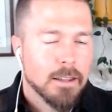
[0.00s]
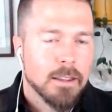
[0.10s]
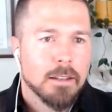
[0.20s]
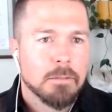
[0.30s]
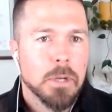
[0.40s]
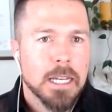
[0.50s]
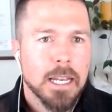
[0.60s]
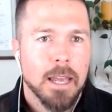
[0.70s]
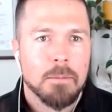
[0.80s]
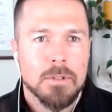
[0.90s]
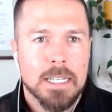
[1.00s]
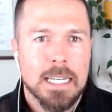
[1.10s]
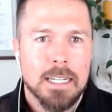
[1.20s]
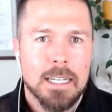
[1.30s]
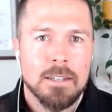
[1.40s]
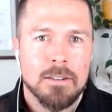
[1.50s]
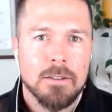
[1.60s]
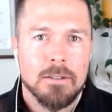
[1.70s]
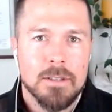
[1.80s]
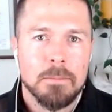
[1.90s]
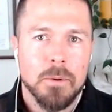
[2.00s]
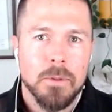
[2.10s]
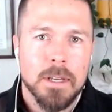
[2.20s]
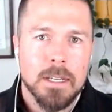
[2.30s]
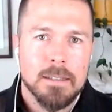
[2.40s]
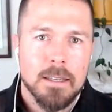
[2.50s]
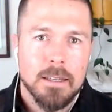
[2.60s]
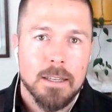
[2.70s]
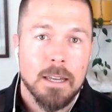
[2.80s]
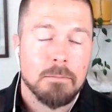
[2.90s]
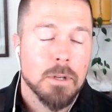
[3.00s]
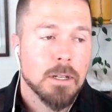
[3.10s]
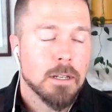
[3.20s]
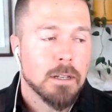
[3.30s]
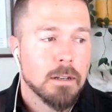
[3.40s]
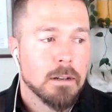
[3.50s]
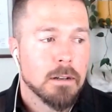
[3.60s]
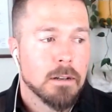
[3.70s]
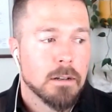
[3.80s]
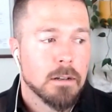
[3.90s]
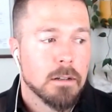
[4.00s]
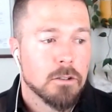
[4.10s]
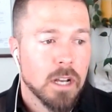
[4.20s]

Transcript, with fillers: The, being able to get into those simple things can be uh,